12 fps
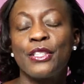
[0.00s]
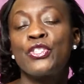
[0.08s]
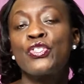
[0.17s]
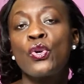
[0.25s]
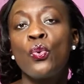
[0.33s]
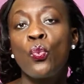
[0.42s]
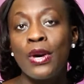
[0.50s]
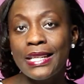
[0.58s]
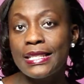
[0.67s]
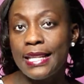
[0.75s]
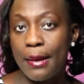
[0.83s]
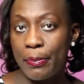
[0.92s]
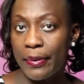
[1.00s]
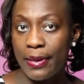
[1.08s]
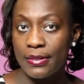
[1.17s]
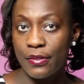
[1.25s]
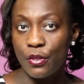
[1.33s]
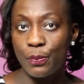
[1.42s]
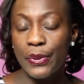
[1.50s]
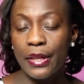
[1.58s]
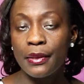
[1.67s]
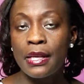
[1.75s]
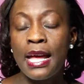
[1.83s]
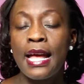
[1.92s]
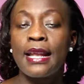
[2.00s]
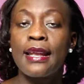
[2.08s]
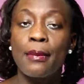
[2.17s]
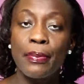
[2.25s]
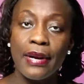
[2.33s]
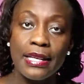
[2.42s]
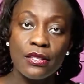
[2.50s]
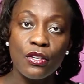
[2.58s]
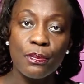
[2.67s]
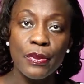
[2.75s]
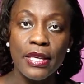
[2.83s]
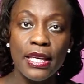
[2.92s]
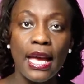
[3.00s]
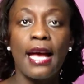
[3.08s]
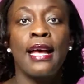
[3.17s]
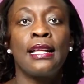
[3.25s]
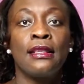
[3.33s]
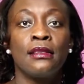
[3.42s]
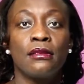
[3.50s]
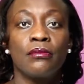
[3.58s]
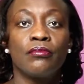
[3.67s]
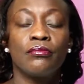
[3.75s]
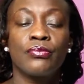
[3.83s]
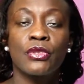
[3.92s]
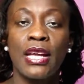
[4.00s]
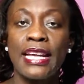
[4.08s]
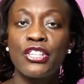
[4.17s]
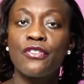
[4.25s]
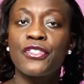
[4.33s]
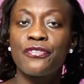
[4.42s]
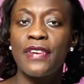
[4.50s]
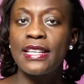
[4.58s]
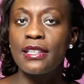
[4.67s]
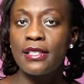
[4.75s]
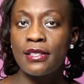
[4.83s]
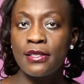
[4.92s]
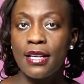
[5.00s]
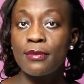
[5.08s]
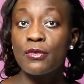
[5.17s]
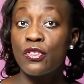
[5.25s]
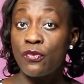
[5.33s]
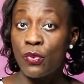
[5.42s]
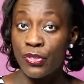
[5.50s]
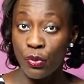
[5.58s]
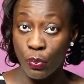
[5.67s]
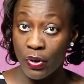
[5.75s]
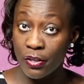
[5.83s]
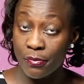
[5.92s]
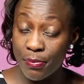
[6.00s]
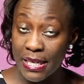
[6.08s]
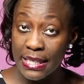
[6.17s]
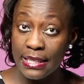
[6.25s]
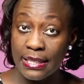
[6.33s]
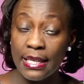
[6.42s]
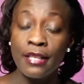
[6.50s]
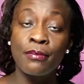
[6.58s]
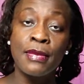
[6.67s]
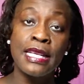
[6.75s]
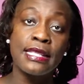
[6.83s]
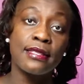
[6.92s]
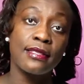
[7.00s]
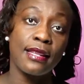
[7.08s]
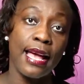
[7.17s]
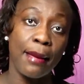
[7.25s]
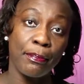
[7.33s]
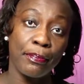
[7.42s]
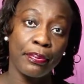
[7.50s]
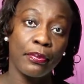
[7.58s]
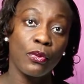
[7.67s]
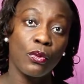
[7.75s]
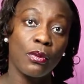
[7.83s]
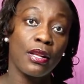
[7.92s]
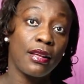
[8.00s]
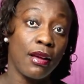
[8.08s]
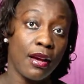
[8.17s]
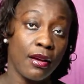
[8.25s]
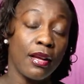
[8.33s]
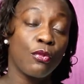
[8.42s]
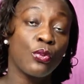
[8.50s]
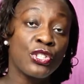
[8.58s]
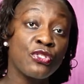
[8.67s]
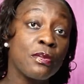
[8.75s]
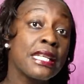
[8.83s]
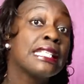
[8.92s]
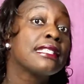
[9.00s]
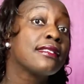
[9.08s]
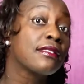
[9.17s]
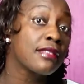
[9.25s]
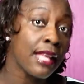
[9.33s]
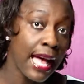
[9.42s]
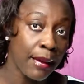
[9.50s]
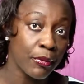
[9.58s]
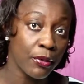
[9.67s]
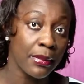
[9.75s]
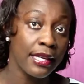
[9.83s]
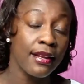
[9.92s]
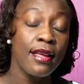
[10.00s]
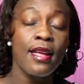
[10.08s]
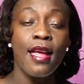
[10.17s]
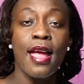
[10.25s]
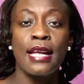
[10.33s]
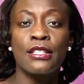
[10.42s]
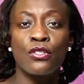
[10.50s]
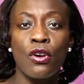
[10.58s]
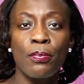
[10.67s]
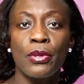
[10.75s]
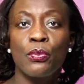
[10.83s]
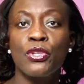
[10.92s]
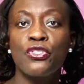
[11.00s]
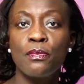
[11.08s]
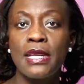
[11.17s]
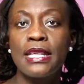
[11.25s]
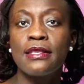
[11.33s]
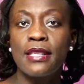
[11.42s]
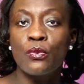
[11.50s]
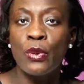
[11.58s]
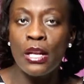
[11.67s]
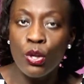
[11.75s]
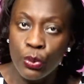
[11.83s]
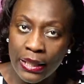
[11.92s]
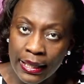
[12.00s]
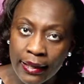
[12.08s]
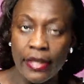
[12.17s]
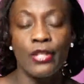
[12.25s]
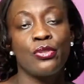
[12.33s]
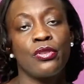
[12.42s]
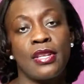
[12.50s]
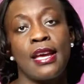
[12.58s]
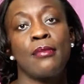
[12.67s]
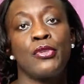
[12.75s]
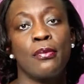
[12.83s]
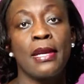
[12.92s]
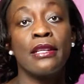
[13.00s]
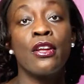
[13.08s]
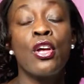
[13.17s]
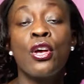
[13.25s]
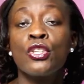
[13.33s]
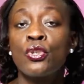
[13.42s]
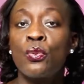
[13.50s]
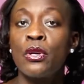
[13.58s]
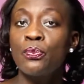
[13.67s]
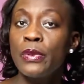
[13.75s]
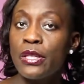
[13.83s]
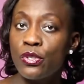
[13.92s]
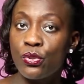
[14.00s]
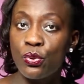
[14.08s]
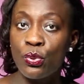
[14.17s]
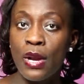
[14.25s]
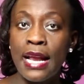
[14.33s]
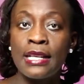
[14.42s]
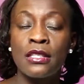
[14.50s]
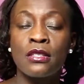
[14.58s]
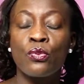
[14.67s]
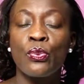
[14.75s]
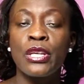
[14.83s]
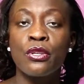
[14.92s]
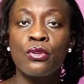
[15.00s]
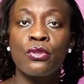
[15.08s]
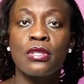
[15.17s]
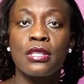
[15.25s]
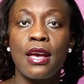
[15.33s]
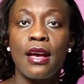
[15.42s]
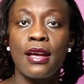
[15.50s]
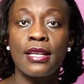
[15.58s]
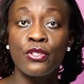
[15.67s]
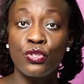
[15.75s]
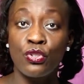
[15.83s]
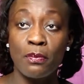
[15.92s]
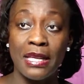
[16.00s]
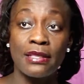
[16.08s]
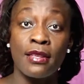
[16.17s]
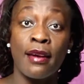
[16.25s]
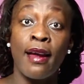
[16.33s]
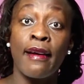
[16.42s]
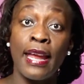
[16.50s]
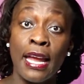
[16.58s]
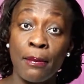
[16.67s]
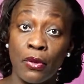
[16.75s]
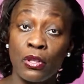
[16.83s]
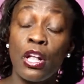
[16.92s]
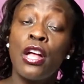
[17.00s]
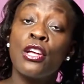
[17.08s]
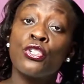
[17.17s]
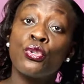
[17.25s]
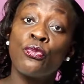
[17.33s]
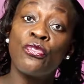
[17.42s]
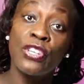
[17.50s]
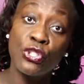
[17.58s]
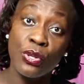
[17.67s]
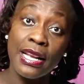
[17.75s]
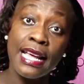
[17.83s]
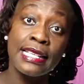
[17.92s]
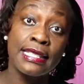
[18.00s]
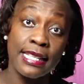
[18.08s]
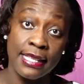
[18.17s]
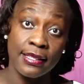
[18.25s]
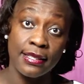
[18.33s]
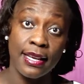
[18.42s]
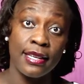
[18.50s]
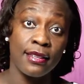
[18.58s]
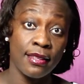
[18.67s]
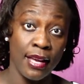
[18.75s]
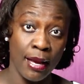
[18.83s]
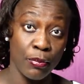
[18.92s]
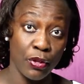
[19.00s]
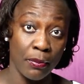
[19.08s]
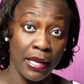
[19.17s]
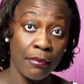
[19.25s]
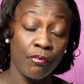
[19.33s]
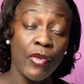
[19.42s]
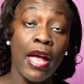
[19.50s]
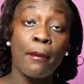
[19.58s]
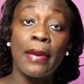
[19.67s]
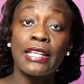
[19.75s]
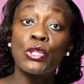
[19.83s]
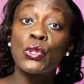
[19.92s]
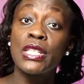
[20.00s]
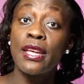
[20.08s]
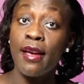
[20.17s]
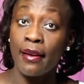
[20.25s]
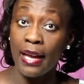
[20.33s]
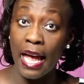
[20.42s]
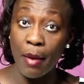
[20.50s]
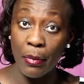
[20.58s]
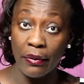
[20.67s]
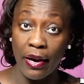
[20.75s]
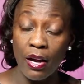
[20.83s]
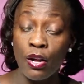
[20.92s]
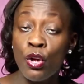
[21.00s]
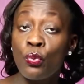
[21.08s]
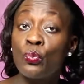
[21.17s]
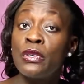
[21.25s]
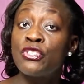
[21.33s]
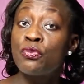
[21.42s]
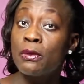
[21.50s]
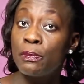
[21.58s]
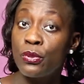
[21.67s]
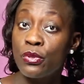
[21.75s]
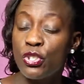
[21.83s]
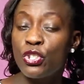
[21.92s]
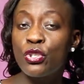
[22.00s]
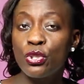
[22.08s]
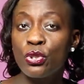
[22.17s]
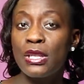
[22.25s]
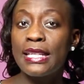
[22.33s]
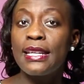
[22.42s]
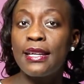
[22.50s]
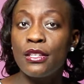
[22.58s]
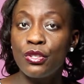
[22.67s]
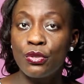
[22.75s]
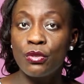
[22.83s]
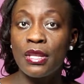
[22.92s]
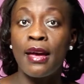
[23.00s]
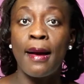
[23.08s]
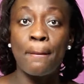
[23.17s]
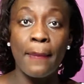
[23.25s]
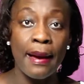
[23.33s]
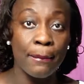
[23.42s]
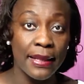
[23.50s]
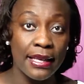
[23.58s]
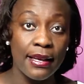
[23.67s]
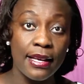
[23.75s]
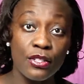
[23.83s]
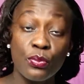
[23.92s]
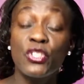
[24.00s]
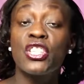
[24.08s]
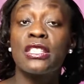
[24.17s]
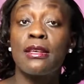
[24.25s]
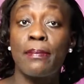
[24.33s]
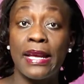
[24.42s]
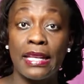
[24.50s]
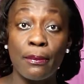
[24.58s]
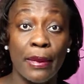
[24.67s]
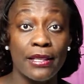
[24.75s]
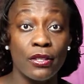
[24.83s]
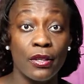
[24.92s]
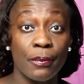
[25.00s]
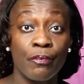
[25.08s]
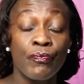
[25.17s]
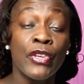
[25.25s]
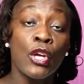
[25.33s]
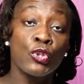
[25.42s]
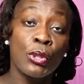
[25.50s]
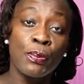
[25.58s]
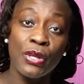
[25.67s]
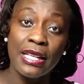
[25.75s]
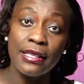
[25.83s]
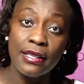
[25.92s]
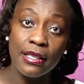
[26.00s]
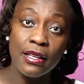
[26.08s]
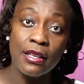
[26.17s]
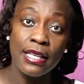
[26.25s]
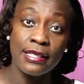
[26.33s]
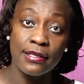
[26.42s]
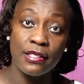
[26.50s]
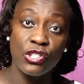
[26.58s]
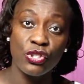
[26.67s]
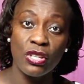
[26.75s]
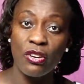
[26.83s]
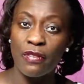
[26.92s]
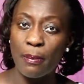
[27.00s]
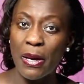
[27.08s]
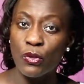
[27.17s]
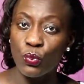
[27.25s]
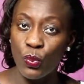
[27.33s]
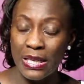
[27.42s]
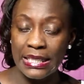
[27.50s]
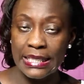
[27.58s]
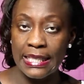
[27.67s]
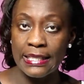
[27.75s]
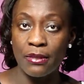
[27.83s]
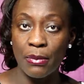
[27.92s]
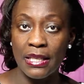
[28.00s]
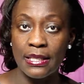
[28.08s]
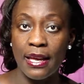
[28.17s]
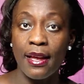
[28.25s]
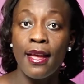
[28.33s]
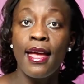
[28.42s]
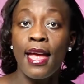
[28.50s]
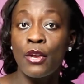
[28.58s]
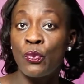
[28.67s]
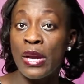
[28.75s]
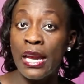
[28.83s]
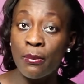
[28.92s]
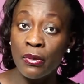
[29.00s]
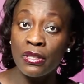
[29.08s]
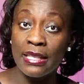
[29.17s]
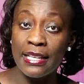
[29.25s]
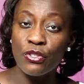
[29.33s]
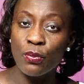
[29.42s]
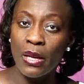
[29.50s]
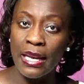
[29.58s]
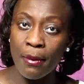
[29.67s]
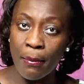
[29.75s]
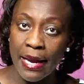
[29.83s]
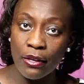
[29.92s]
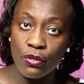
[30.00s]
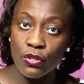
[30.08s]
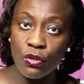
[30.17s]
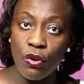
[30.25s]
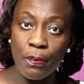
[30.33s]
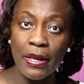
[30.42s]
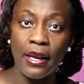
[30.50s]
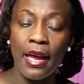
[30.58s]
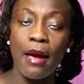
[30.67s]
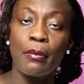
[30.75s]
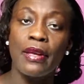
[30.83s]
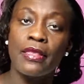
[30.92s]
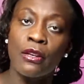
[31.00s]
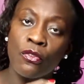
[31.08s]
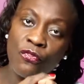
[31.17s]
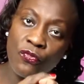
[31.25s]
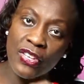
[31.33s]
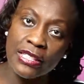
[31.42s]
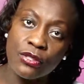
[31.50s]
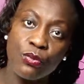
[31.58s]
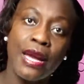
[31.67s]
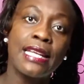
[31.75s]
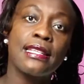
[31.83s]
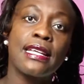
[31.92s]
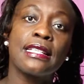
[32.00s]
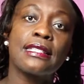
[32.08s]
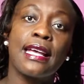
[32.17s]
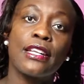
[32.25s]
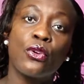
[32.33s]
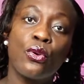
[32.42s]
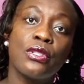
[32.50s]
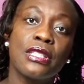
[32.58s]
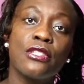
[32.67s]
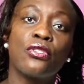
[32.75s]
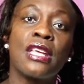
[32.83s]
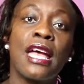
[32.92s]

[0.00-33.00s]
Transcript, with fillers: So what is laparoscopy? Laparoscopy, I'll kind of define it in terms of what the word means. It means lap, which means the abdomen, and scopy, which means that we're looking into the abdomen. So what we do is we use instruments that are able to visualize inside the abdomen by using a camera, which we put usually into the umbilicus, which is the belly button. So we put a little incision of about 1 centimeter, and we're able then to get a microscopic camera that fits right inside, goes into the